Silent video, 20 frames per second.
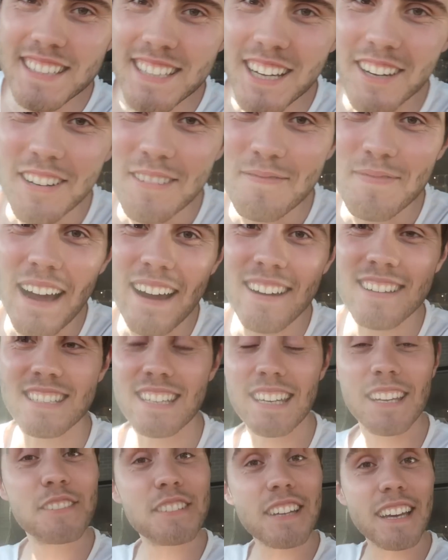so
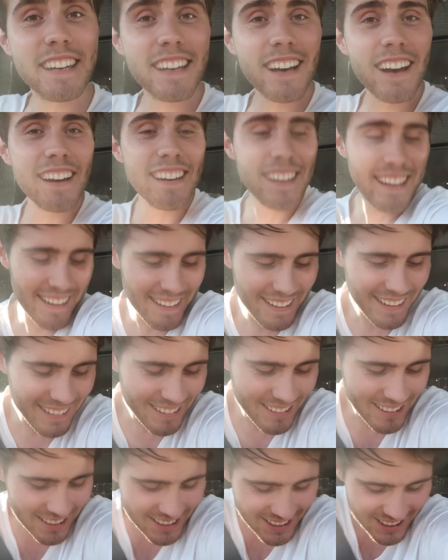embarrassing. He was like, no, not
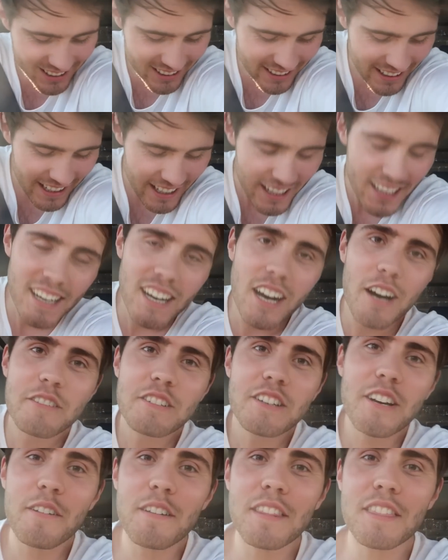at all. I
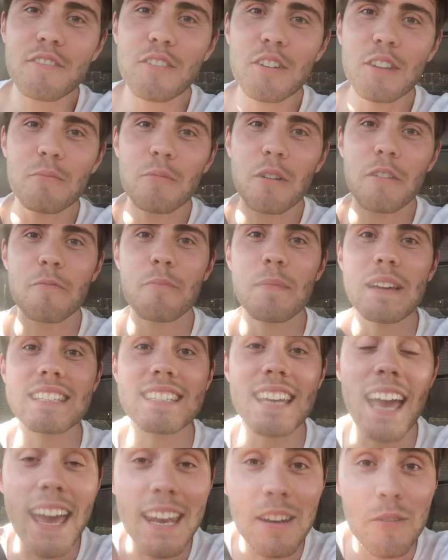was going through them with
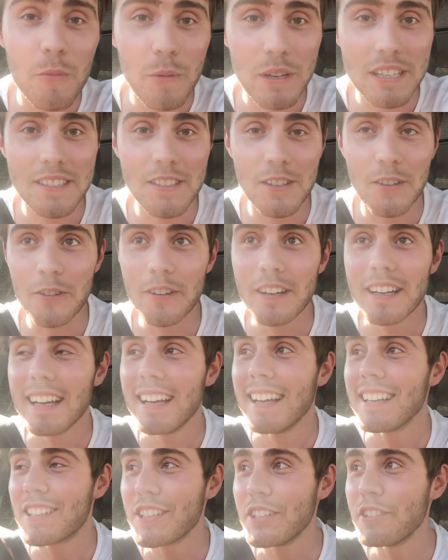Miss Entwistle.
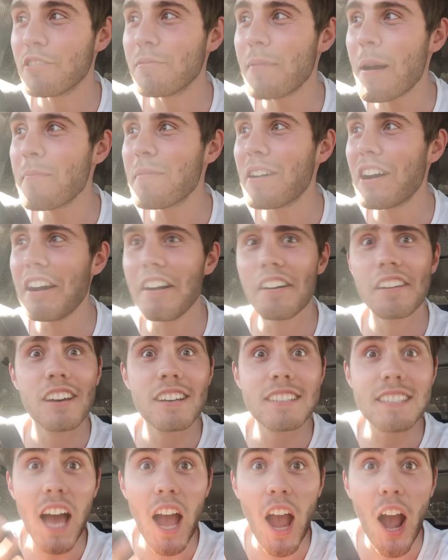Do you remember her? And
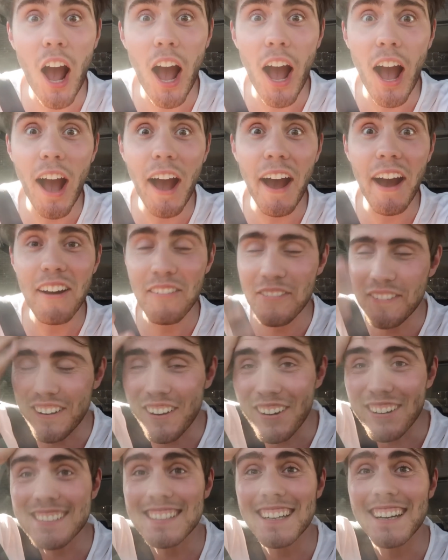I was like, of
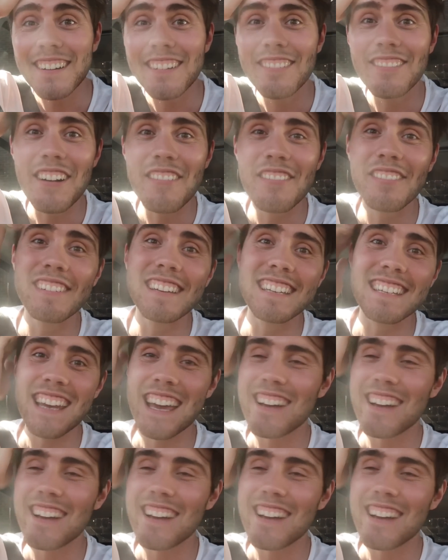course I remember Miss